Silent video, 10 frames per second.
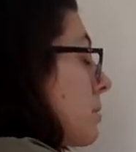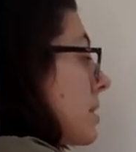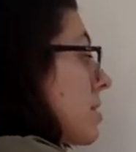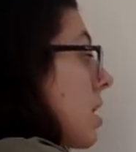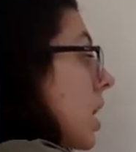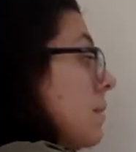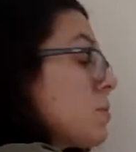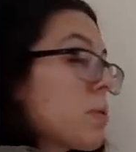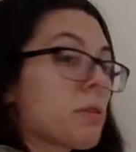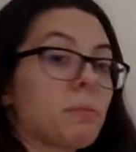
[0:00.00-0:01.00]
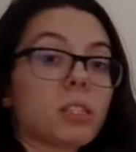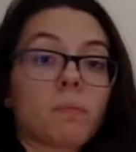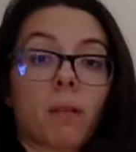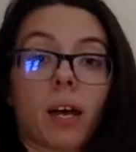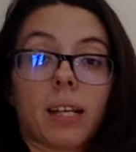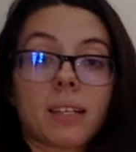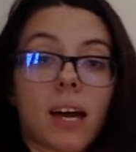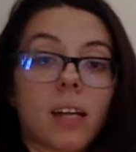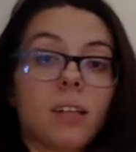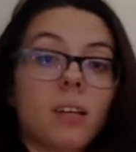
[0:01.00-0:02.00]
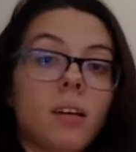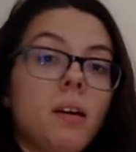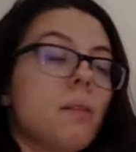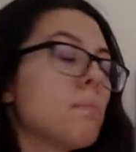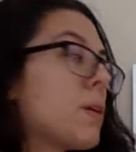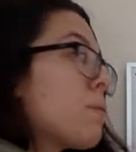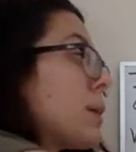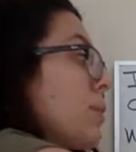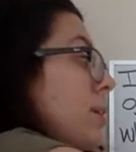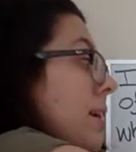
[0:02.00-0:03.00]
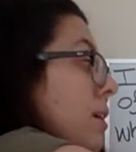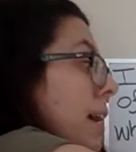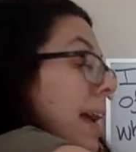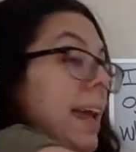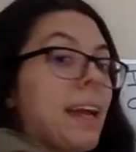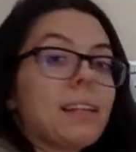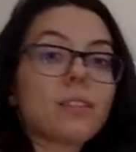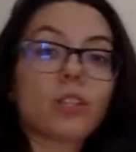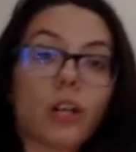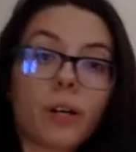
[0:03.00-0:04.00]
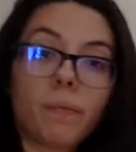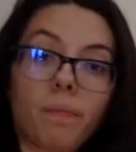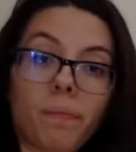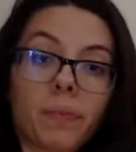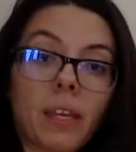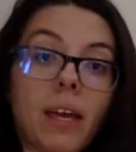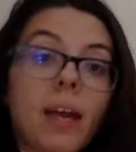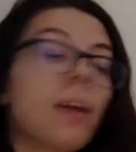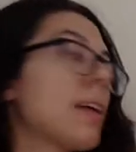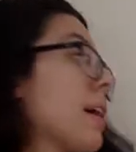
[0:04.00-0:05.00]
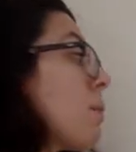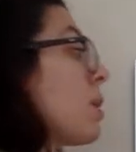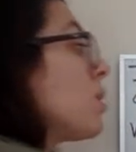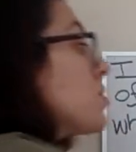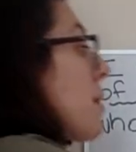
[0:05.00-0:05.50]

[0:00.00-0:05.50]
many times we were multiplying 10. But if we look at our answer, we also